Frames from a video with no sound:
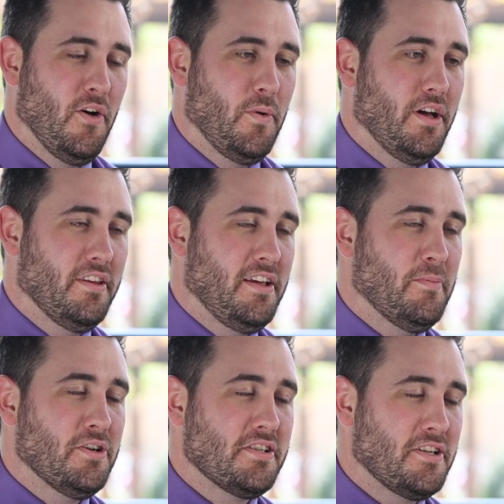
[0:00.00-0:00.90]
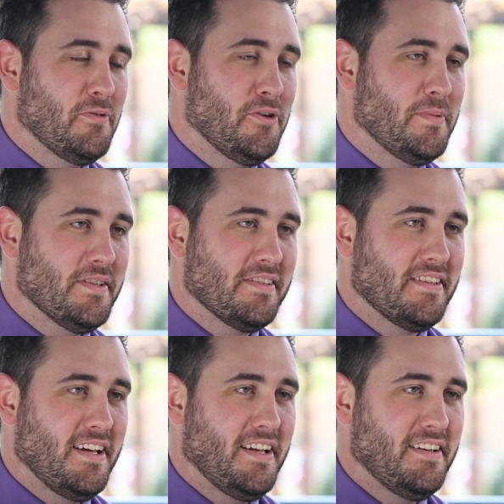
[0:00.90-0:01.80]
Well, the emergency room is
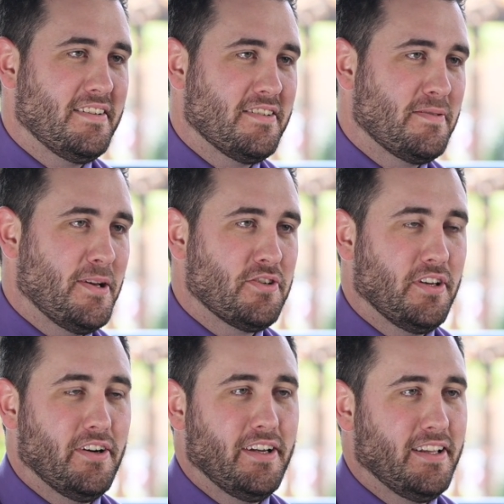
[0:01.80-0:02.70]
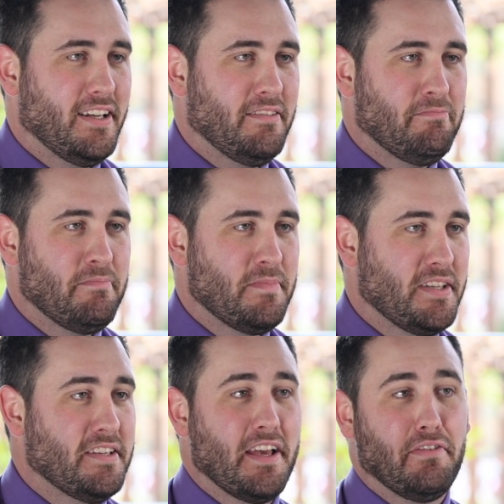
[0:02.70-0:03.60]
that special area that
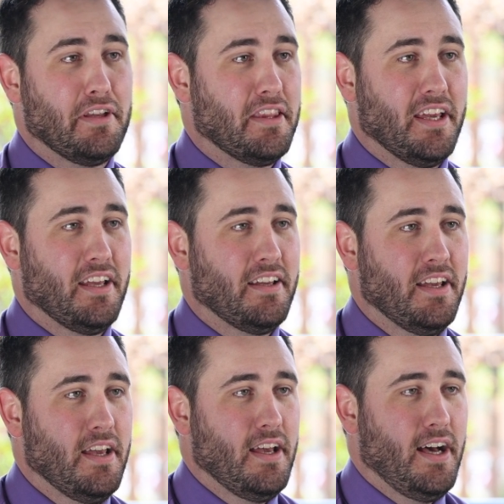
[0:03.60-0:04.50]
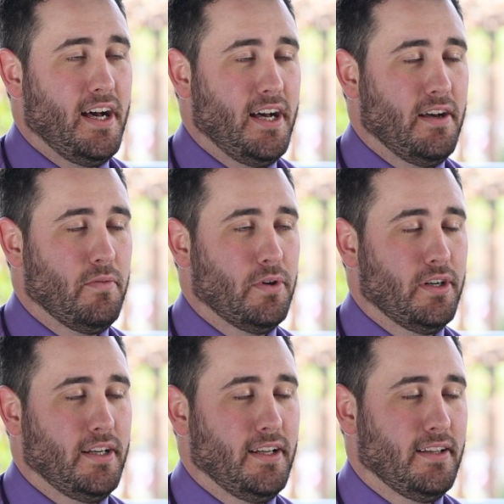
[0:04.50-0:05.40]
sees everything. Uh,
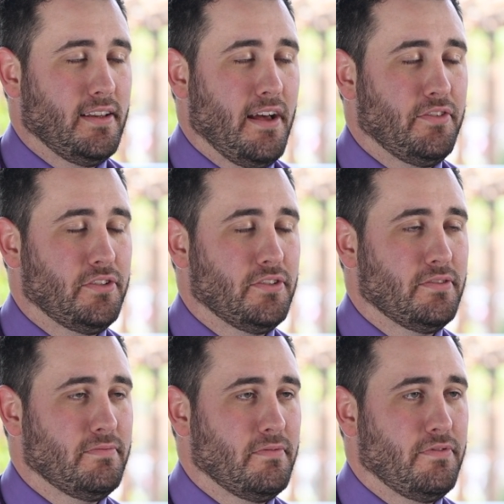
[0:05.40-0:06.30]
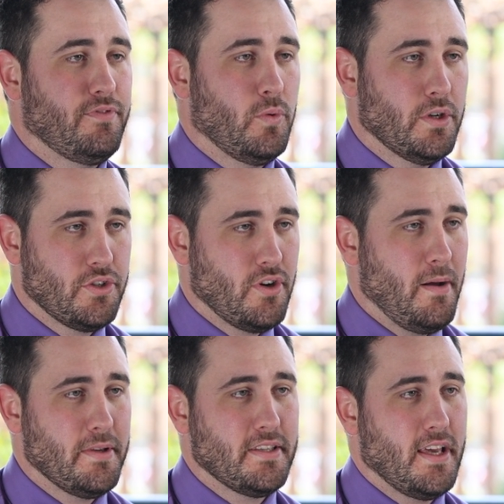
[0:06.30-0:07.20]
we're a level four
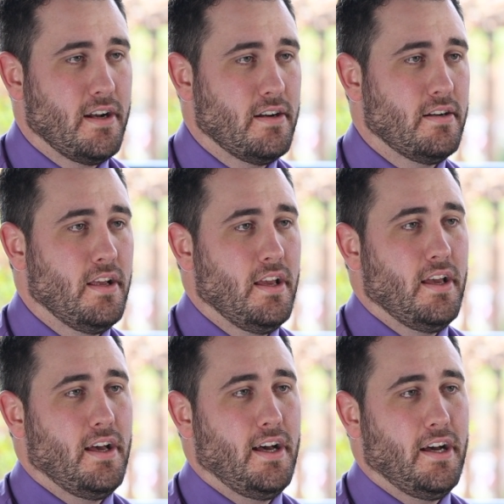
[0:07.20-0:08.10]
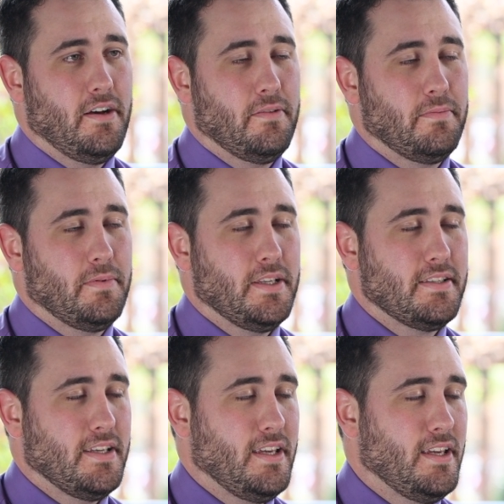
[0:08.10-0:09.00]
trauma center. Uh, we
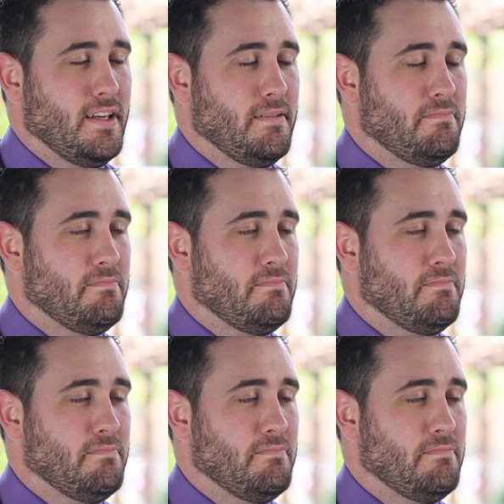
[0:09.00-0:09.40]
see